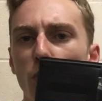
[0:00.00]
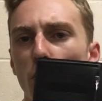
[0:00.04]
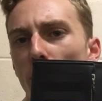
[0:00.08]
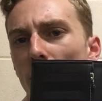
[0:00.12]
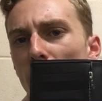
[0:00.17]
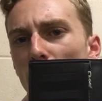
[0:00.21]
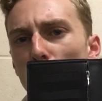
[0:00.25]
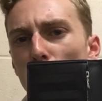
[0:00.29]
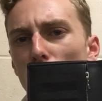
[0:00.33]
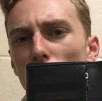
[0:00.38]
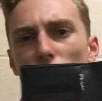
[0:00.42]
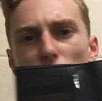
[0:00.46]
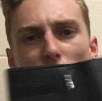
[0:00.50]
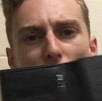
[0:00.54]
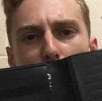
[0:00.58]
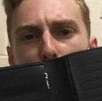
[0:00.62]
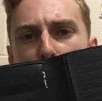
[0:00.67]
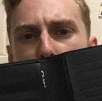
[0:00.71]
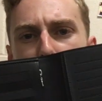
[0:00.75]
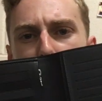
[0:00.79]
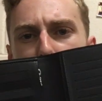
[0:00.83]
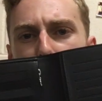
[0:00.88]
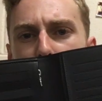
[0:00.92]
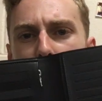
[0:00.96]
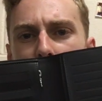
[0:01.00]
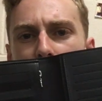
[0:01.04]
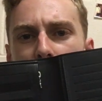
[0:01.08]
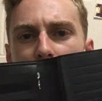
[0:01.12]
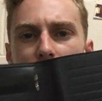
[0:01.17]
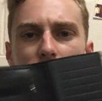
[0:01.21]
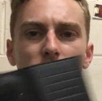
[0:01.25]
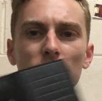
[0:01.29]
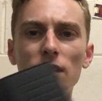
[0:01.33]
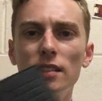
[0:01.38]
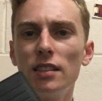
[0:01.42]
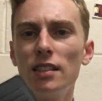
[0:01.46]
woman wouldn't be able to use
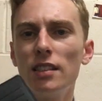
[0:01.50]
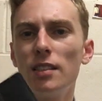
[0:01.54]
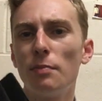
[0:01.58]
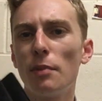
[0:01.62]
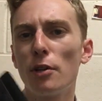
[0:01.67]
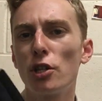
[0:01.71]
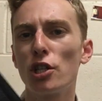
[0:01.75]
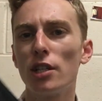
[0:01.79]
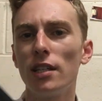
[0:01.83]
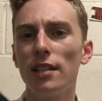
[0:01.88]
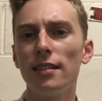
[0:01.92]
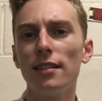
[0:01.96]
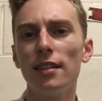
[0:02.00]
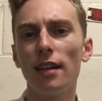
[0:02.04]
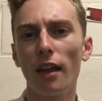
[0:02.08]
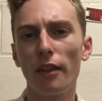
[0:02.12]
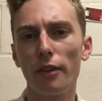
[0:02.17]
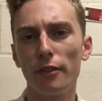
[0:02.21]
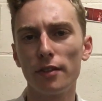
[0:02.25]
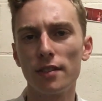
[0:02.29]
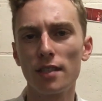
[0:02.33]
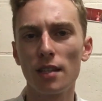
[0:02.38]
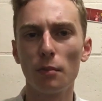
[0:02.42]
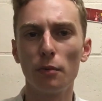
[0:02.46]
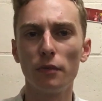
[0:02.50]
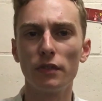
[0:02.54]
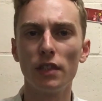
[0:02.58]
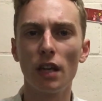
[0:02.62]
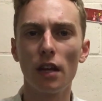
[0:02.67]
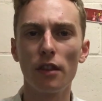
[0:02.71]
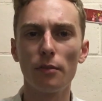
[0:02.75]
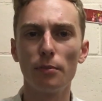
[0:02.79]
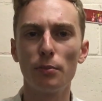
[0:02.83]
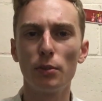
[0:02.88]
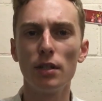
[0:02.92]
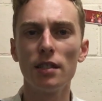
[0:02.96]
this, and especially in some of the
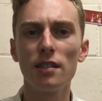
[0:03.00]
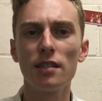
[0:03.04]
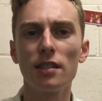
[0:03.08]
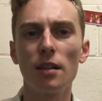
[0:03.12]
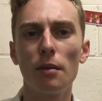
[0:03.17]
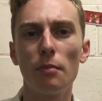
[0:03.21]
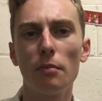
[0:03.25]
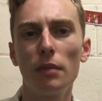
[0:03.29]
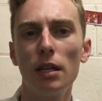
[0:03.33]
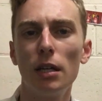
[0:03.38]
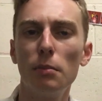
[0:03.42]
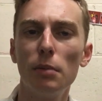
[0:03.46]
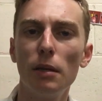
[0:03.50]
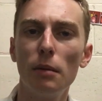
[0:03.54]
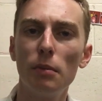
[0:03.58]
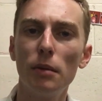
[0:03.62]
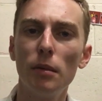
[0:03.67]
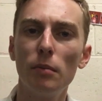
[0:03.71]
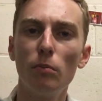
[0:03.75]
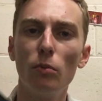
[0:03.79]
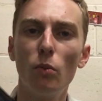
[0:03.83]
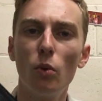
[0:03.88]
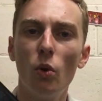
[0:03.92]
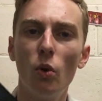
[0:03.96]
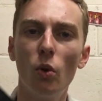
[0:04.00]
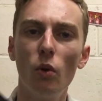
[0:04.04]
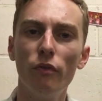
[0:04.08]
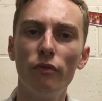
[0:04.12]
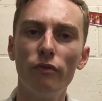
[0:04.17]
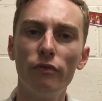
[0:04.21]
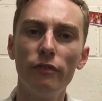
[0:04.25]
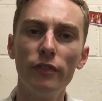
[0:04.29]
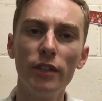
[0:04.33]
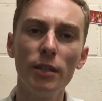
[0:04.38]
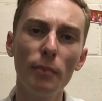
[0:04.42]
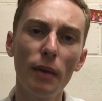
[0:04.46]
other prints that may be a bit more
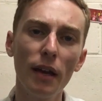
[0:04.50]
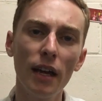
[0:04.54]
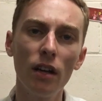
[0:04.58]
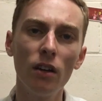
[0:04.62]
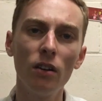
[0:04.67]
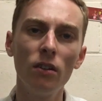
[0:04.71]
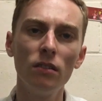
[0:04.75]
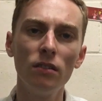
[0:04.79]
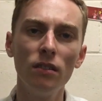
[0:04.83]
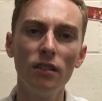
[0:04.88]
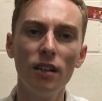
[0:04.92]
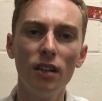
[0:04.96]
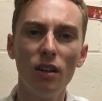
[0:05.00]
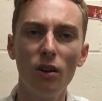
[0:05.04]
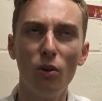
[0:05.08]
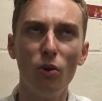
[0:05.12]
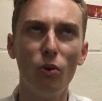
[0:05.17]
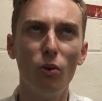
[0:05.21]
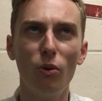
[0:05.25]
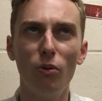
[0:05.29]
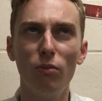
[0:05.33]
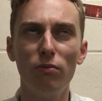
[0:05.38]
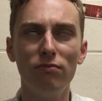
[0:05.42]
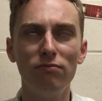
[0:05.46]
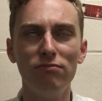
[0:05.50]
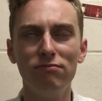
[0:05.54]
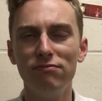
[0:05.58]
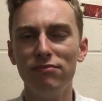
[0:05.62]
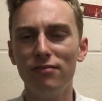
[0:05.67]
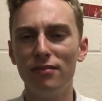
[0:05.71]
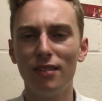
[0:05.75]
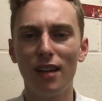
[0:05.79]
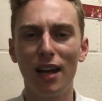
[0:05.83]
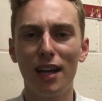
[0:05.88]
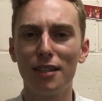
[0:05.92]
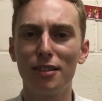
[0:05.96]
female, or
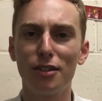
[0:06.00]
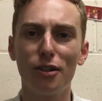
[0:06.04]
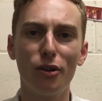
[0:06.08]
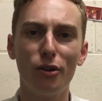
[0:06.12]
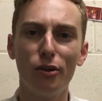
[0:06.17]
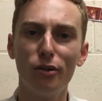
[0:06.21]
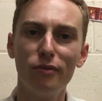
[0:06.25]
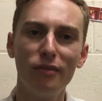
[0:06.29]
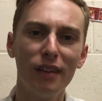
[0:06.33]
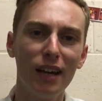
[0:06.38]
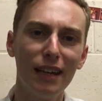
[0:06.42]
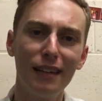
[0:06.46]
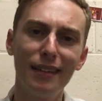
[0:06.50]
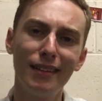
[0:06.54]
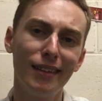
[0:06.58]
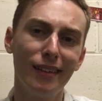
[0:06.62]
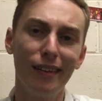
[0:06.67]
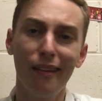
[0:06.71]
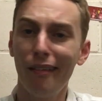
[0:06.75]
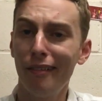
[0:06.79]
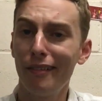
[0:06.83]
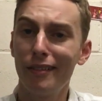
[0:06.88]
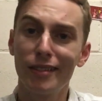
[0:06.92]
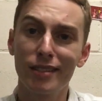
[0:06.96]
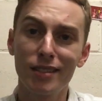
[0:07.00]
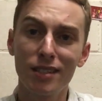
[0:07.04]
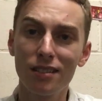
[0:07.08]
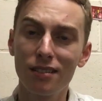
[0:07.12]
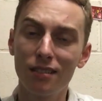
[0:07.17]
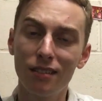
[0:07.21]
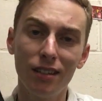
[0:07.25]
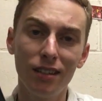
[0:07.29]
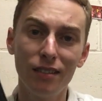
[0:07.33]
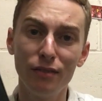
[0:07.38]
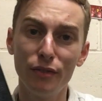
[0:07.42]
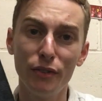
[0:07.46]
I don't know, elegant,
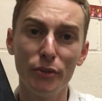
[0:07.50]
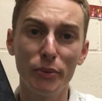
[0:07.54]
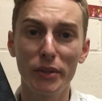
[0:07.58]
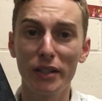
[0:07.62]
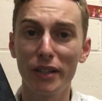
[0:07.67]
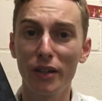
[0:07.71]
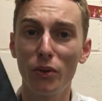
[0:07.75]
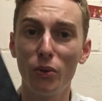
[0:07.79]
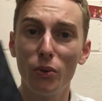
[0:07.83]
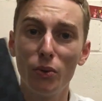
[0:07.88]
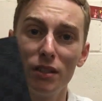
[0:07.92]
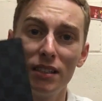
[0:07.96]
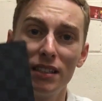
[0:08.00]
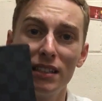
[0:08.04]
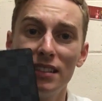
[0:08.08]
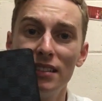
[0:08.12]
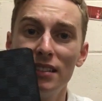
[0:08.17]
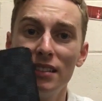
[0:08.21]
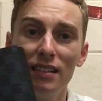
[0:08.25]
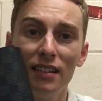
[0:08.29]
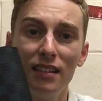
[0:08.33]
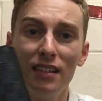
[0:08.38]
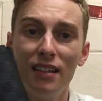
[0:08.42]
if you want to call it.